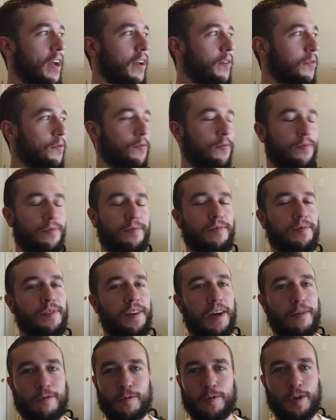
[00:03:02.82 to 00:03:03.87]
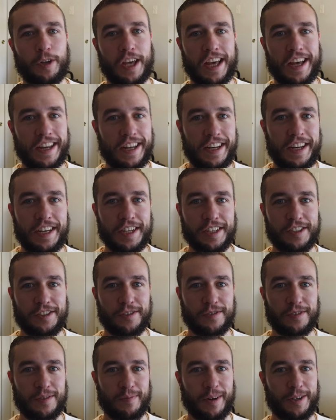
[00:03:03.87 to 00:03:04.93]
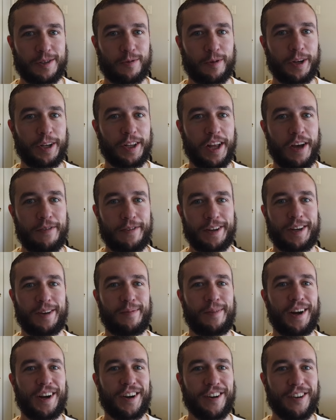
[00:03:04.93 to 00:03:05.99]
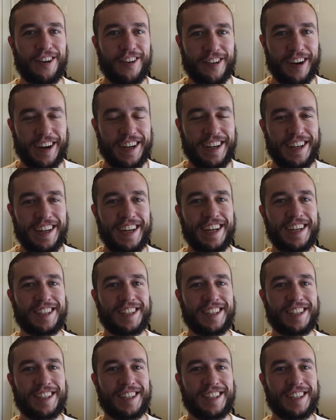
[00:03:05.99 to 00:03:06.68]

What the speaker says: I've never really had any issues in my 2011 Camaro, right?